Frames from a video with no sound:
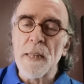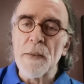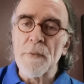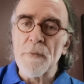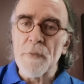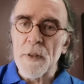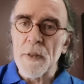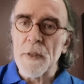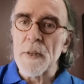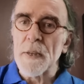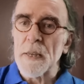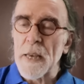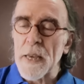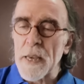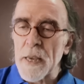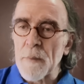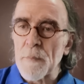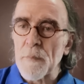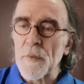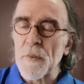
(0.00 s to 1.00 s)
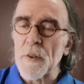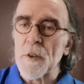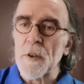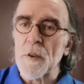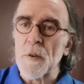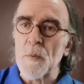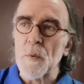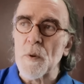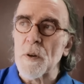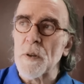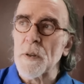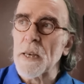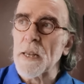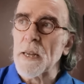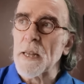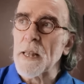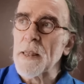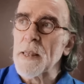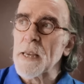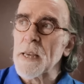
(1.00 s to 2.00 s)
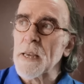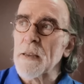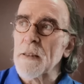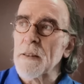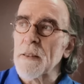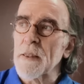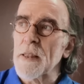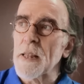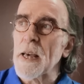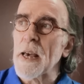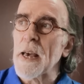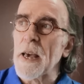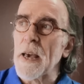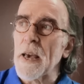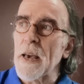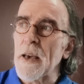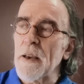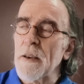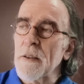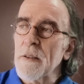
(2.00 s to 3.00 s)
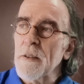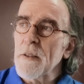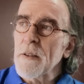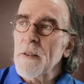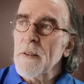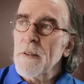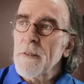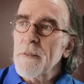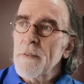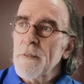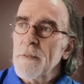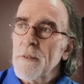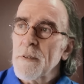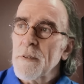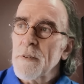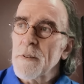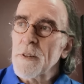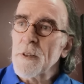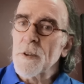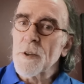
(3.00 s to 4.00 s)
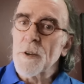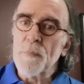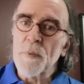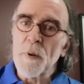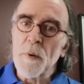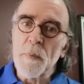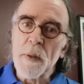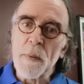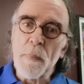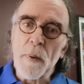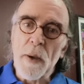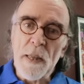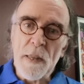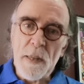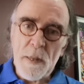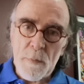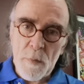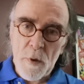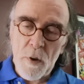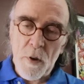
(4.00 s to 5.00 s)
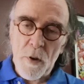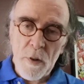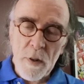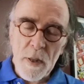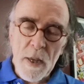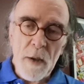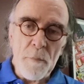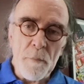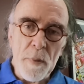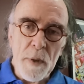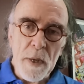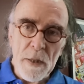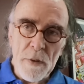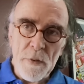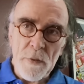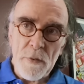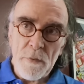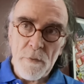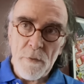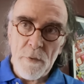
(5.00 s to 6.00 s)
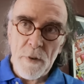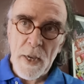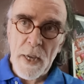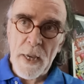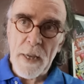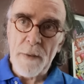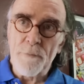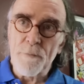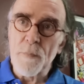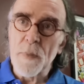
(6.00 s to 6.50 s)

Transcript: dividend names that you'd want. And I think there you could probably buy some oil companies, right?